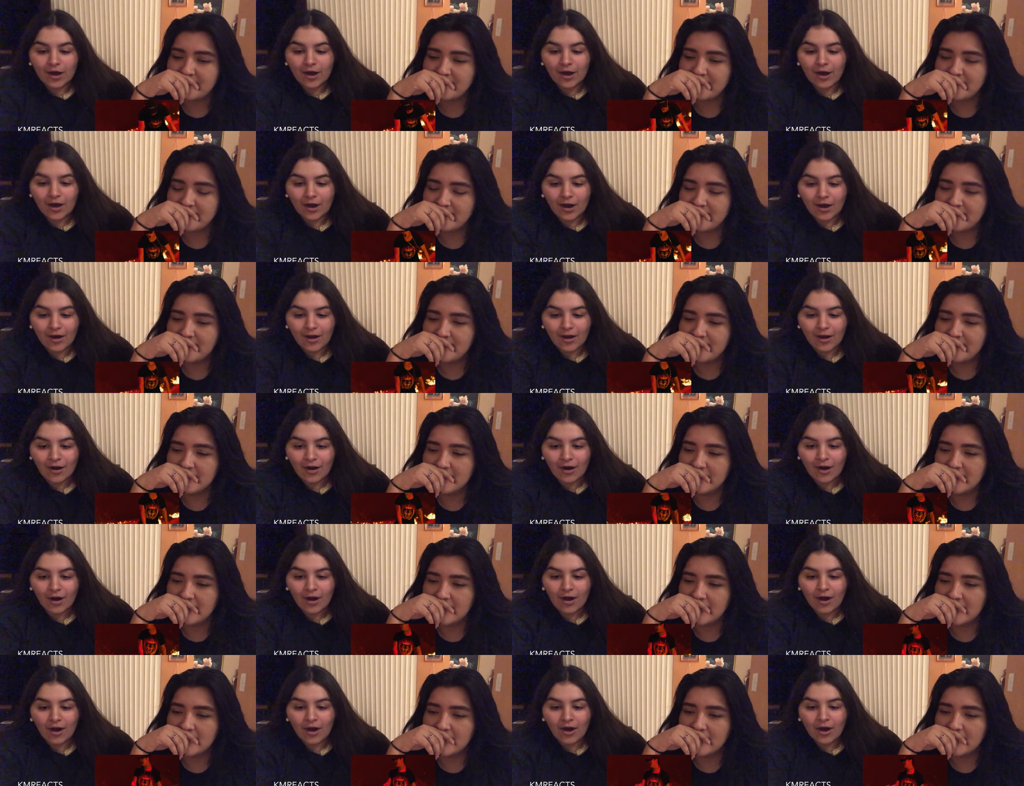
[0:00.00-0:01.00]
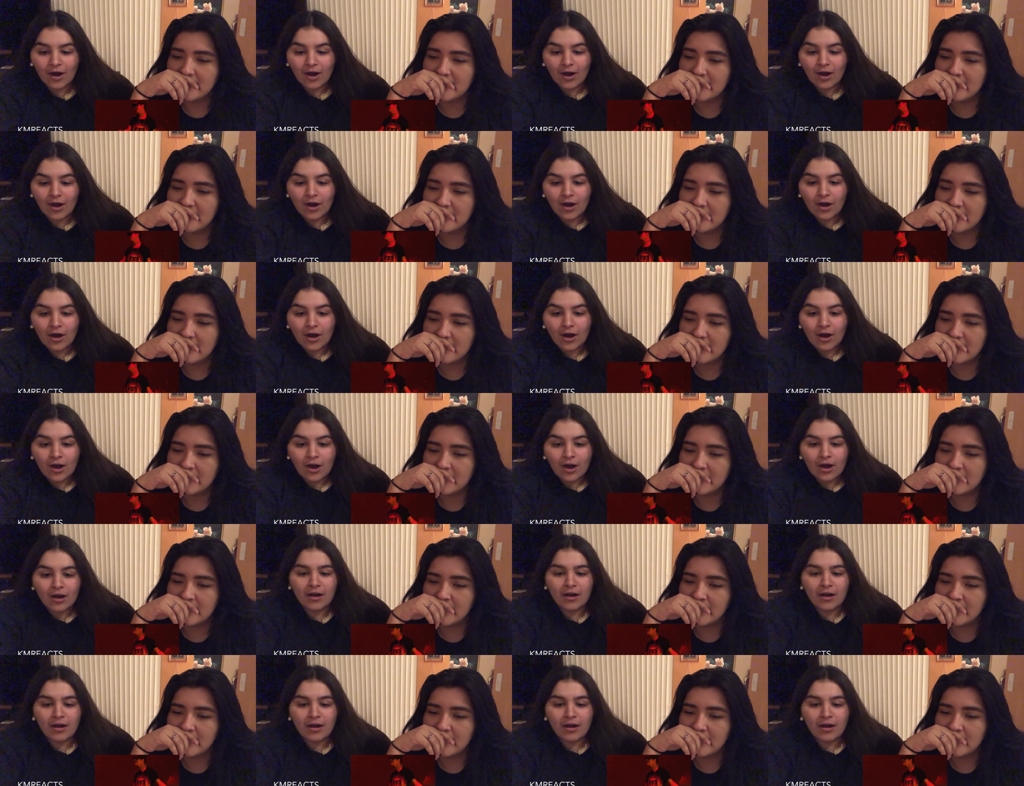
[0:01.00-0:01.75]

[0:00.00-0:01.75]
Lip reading: No one is speaking in this clip.